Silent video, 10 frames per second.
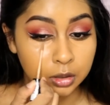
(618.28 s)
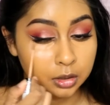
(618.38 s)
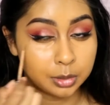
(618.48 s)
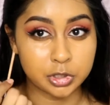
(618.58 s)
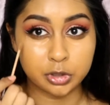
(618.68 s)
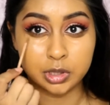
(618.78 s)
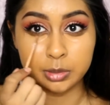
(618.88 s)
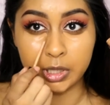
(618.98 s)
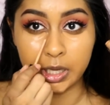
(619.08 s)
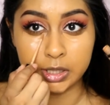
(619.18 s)
I'm just using
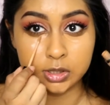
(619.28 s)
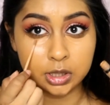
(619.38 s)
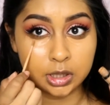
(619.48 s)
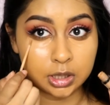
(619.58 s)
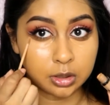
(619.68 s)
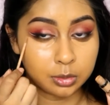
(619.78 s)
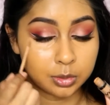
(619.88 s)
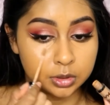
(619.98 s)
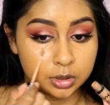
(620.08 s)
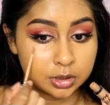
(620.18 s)
my
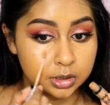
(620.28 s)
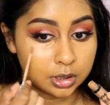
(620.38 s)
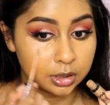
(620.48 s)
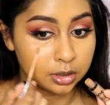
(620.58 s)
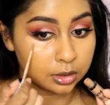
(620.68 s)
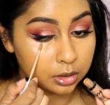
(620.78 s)
HD1 concealer.